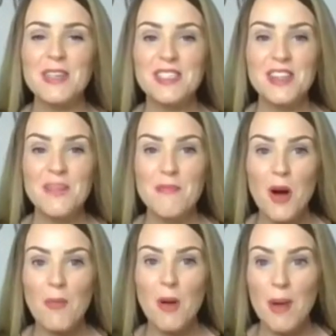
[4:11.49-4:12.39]
And I was like,
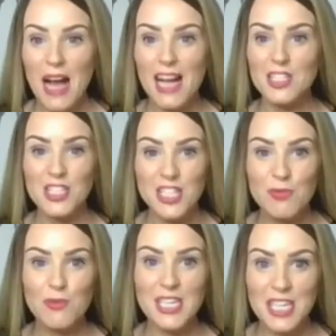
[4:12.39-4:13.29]
Mom, I'm actually
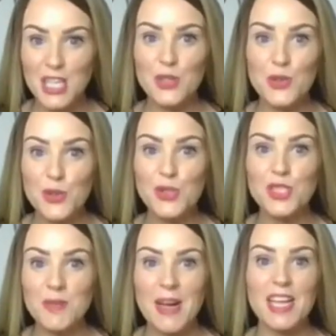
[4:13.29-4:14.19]
really good.
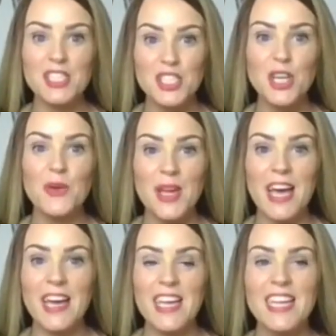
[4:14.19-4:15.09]
I'm actually
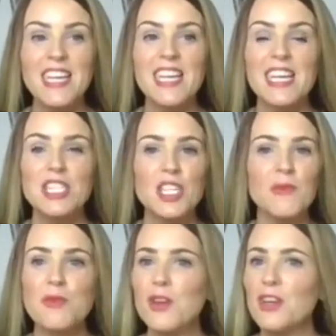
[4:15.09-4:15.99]
okay. Don't
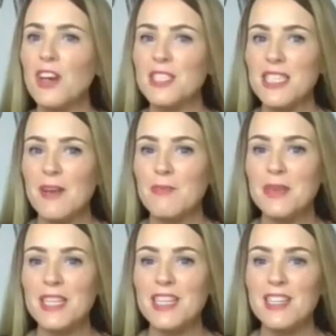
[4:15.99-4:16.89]
get me wrong, guys. I haven't
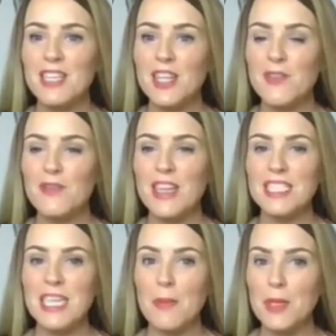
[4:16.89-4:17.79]
been, you know,
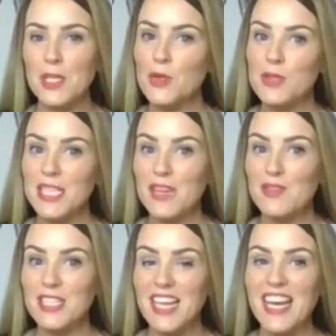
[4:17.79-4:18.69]
fantabby-dozy
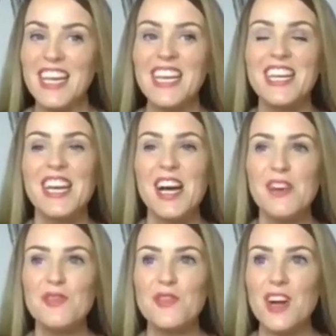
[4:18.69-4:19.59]
every day.
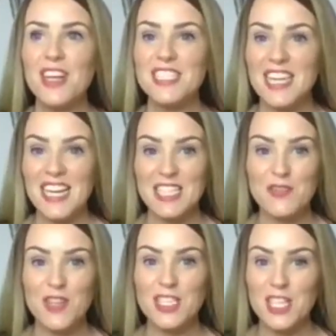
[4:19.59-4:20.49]
On Friday, last
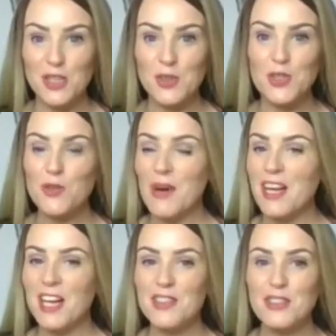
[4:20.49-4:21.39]
Friday, you saw my
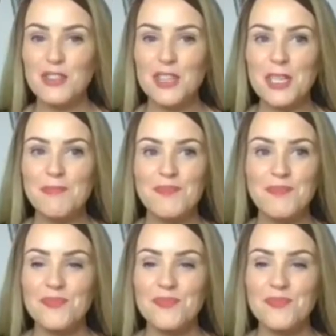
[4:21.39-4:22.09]
live stream.